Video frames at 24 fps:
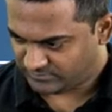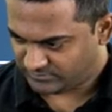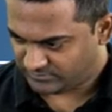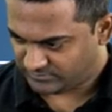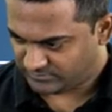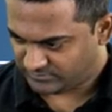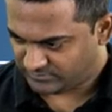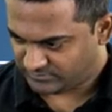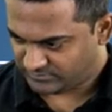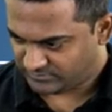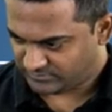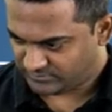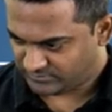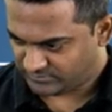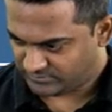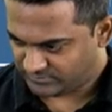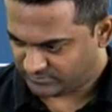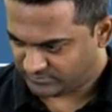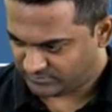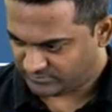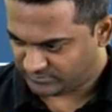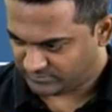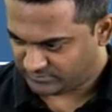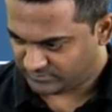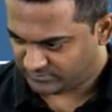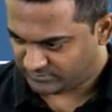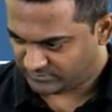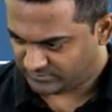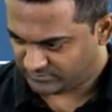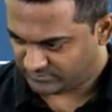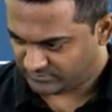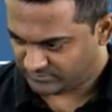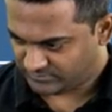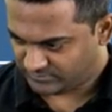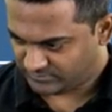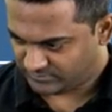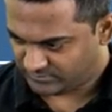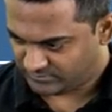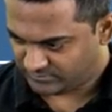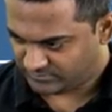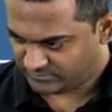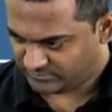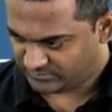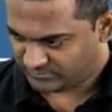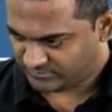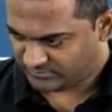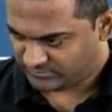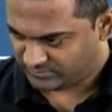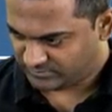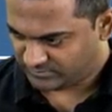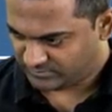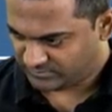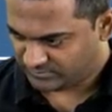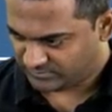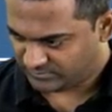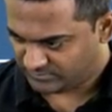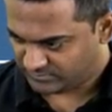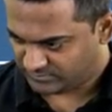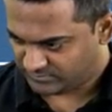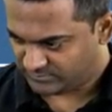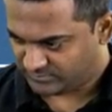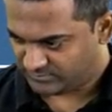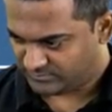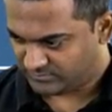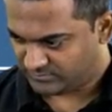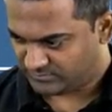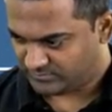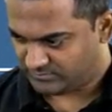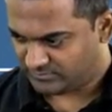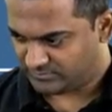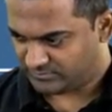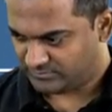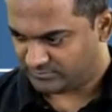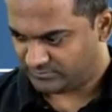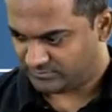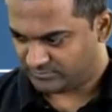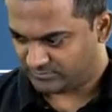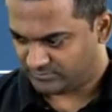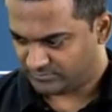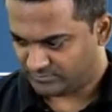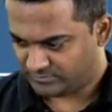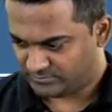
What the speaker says: (silent)